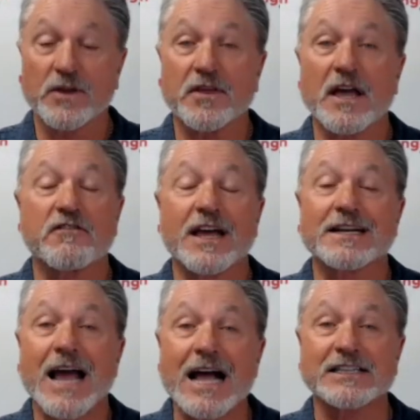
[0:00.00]
with a
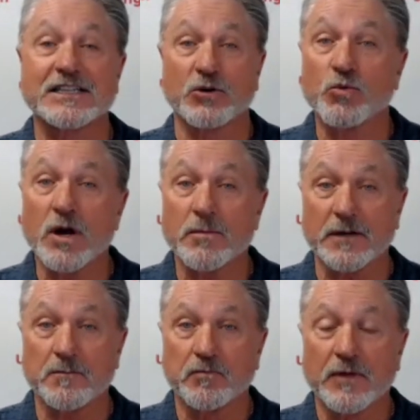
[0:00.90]
fantastic
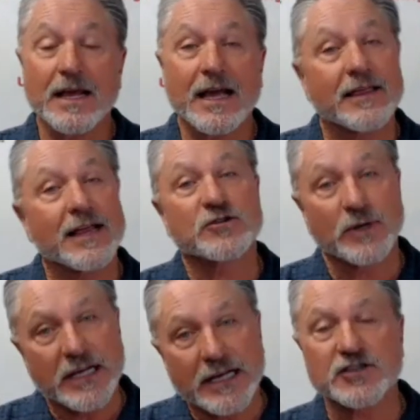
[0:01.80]
woman. And
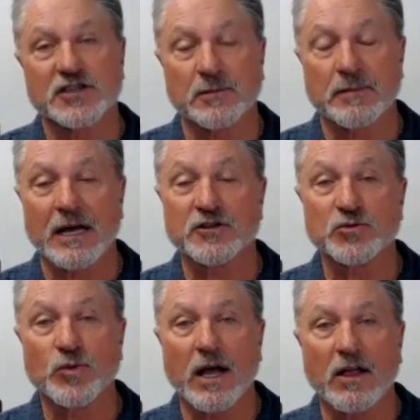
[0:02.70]
that's what Hitch is about
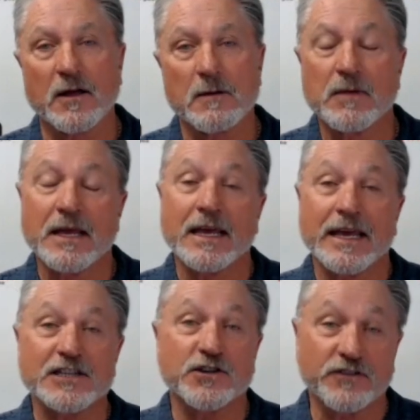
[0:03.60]
as well.
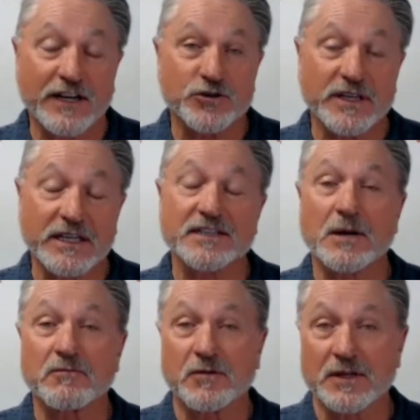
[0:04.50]
Hitch eventually
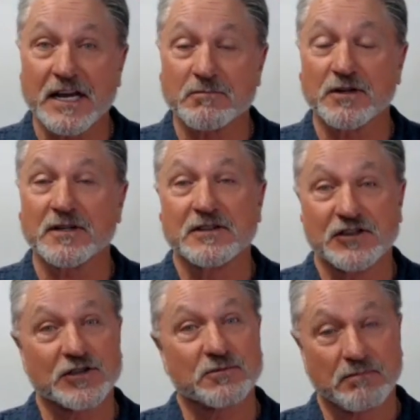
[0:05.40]
gets up from the table and
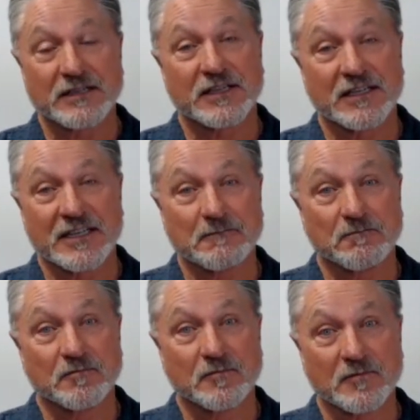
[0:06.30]
just
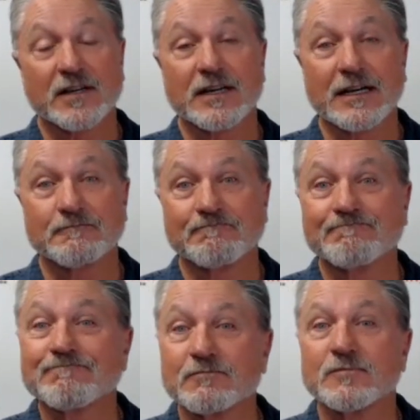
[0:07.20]
basically,
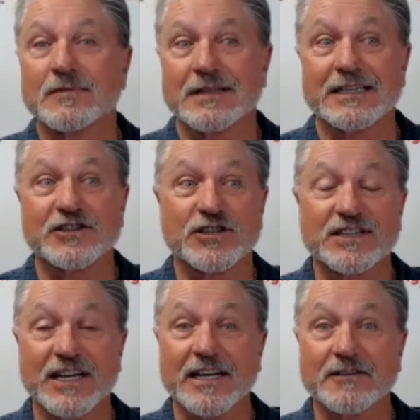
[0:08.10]
let's
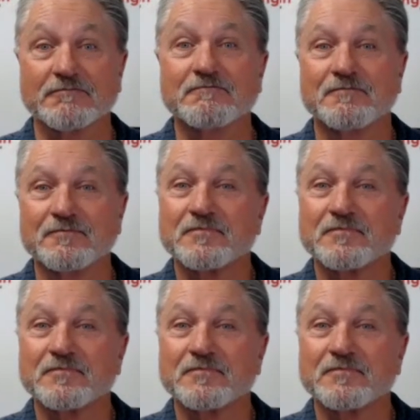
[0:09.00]
just say,